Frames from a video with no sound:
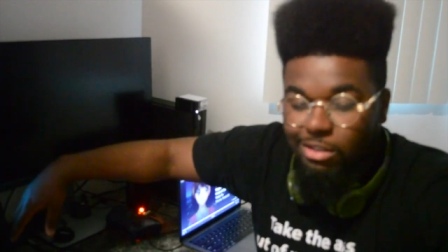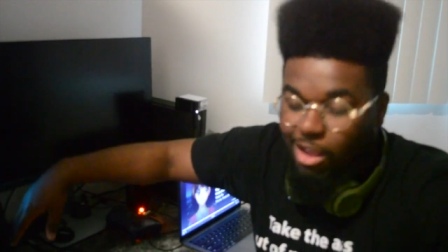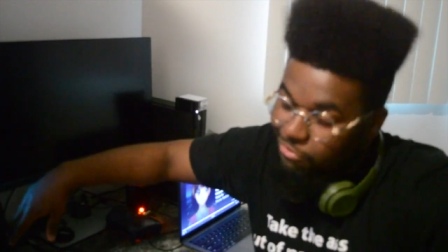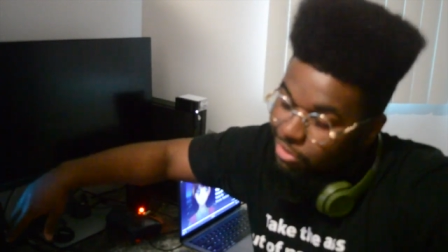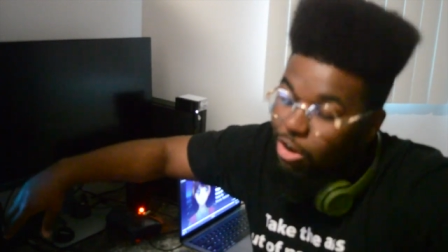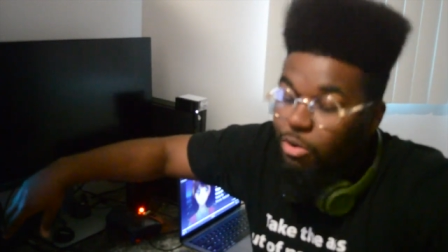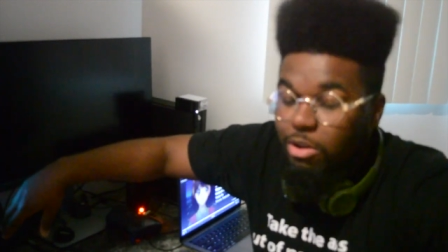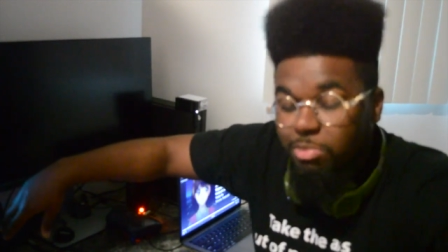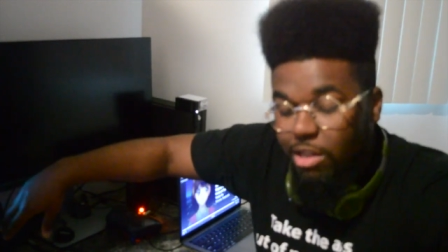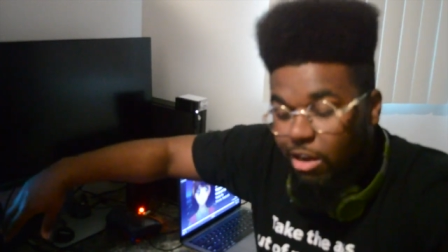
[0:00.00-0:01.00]
I'm finna go
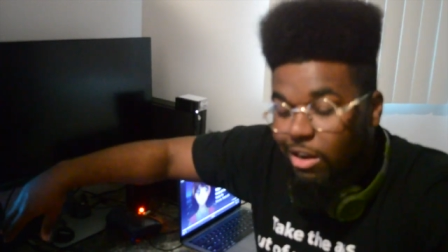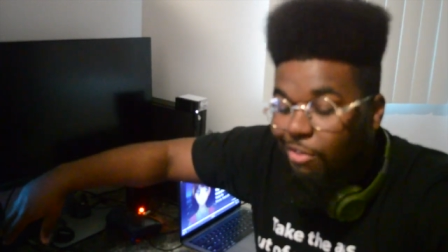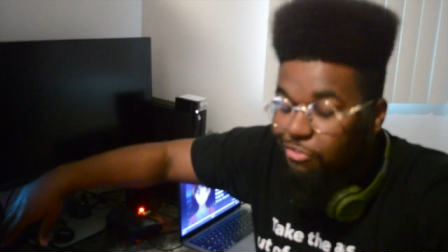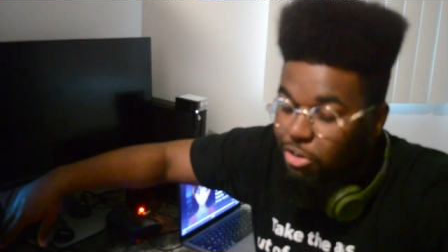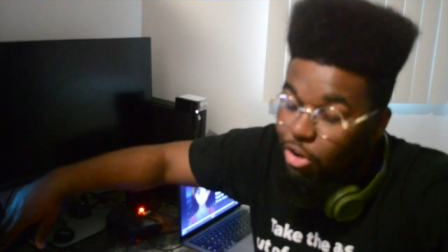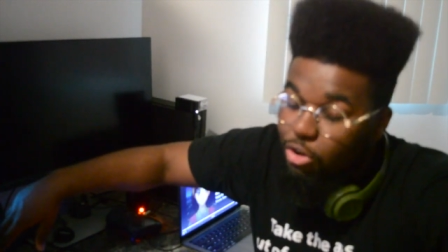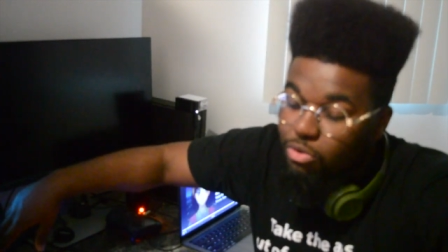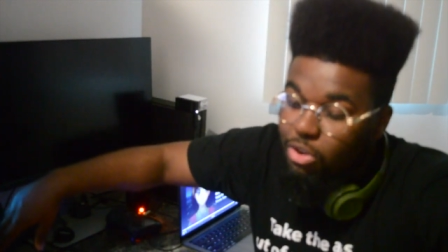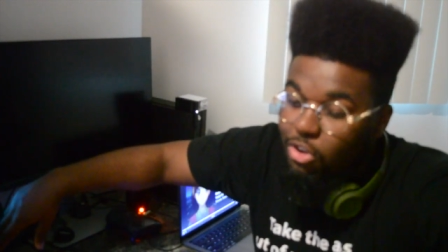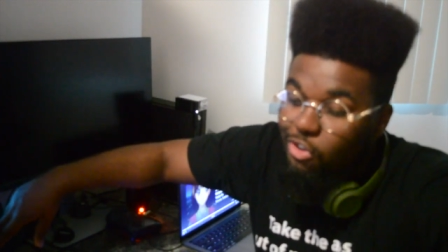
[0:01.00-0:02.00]
up there, and I'm finna go
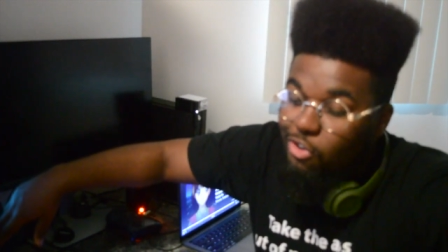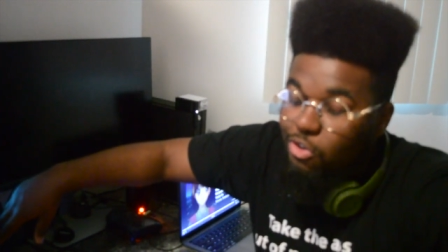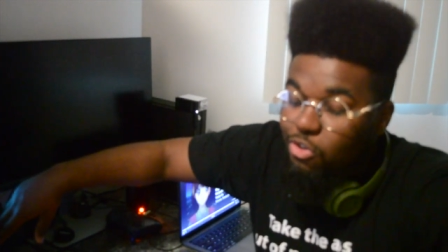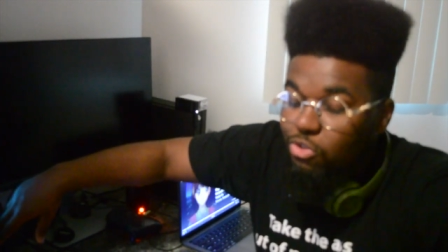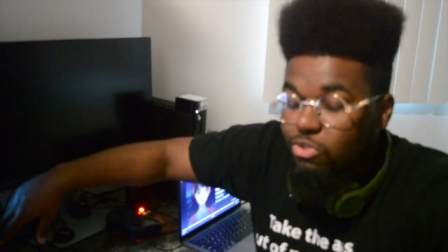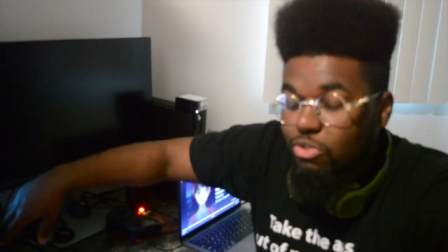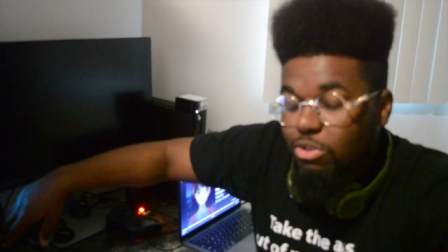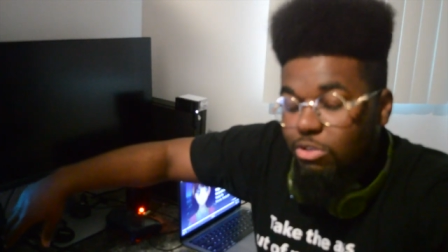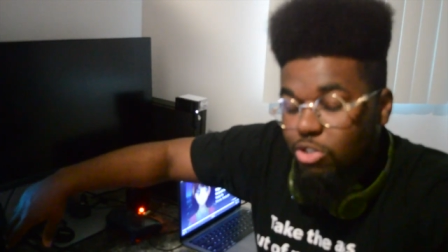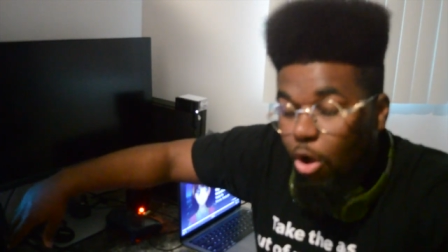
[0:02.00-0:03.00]

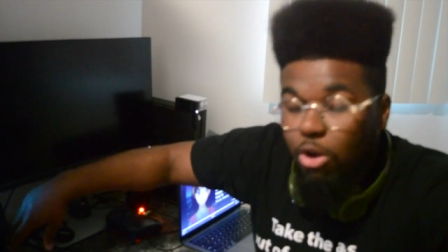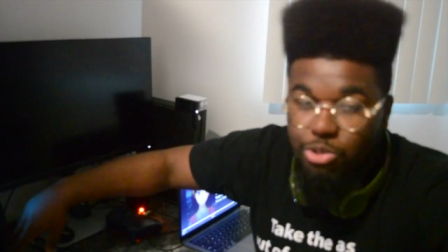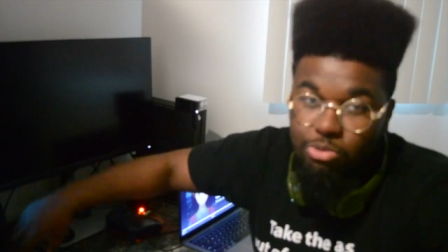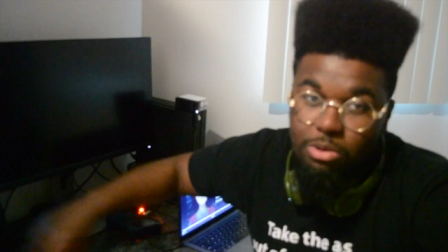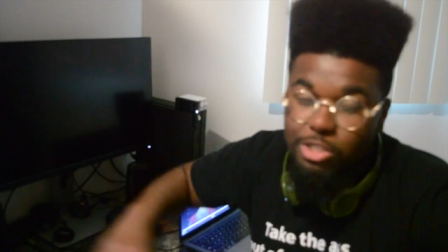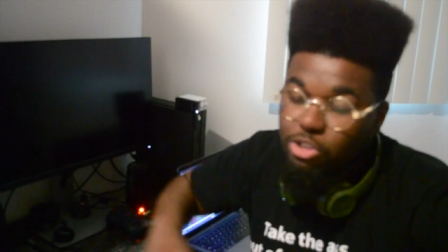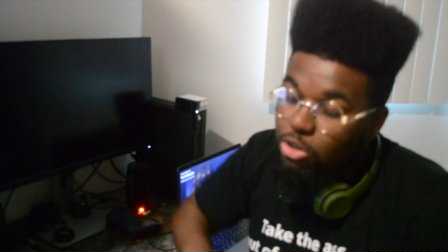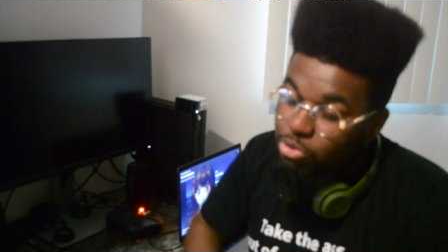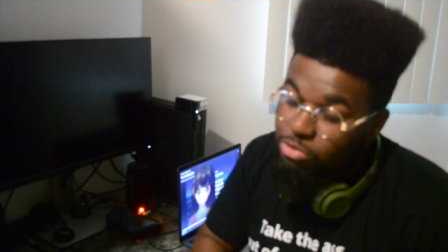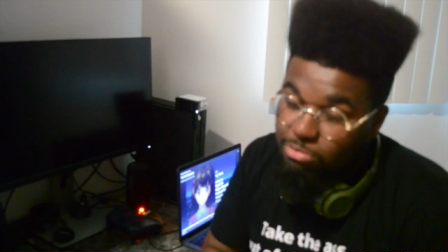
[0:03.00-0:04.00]
talk to him and
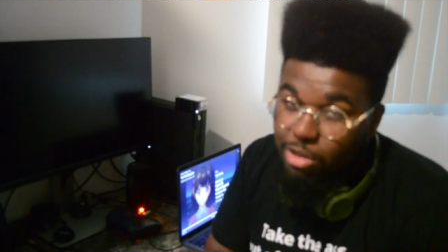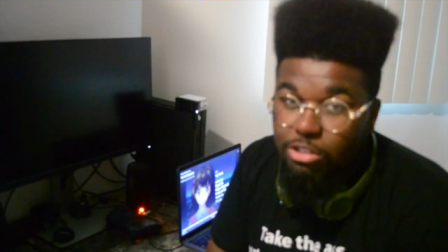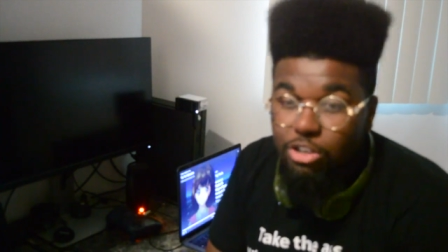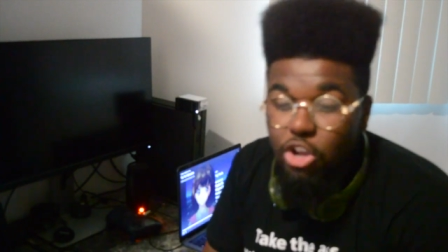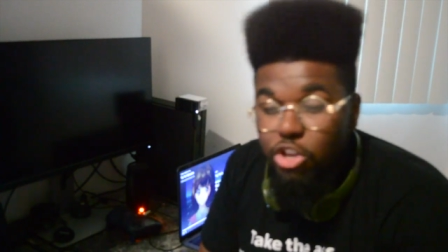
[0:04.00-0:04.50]
talk to his mother.